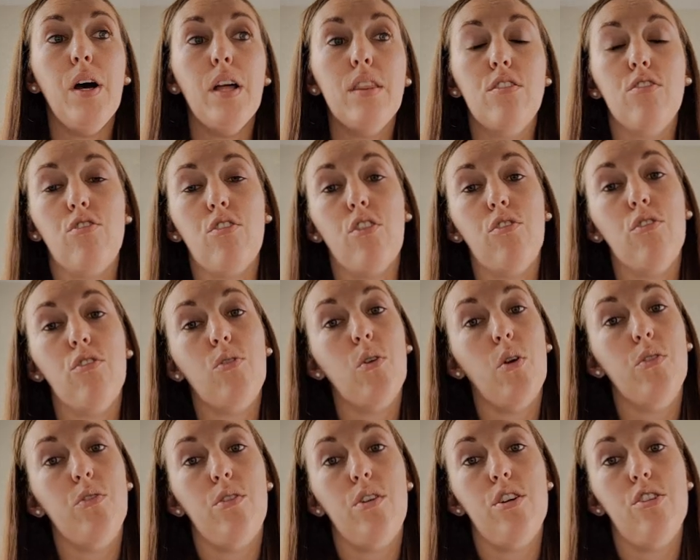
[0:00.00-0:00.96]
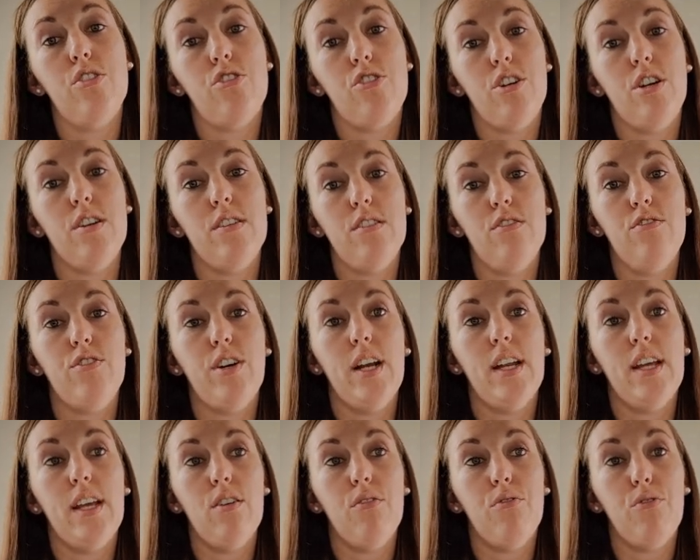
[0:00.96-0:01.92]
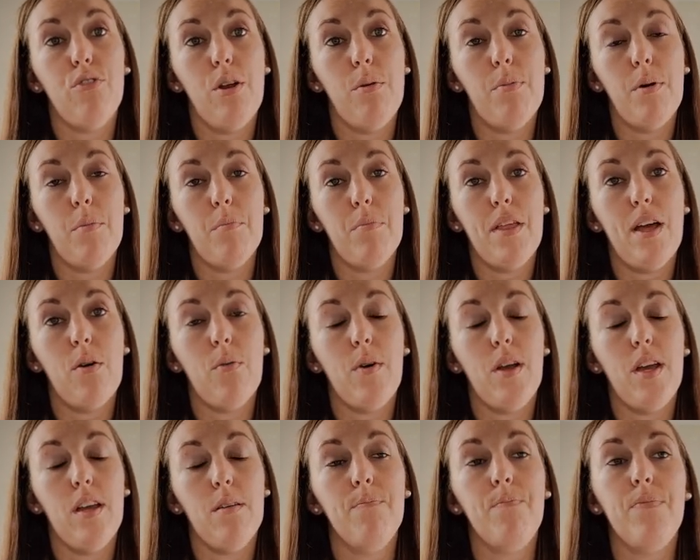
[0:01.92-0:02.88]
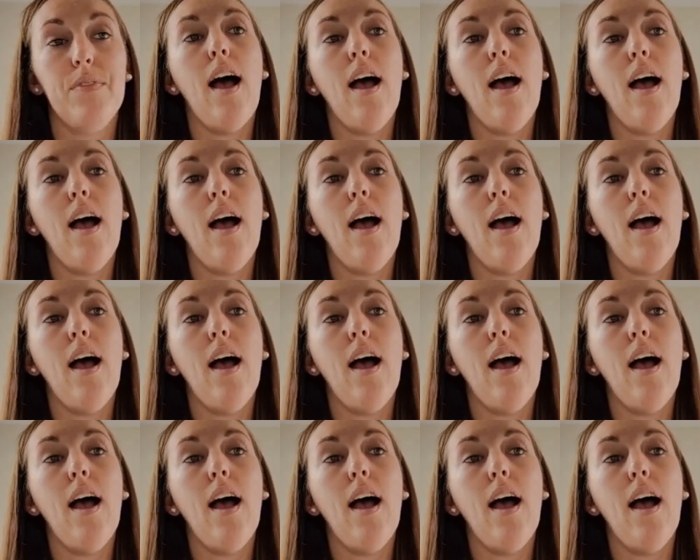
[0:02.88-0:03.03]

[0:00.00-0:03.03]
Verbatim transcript: but there's also going through your insurance and trying to get a free pump that way.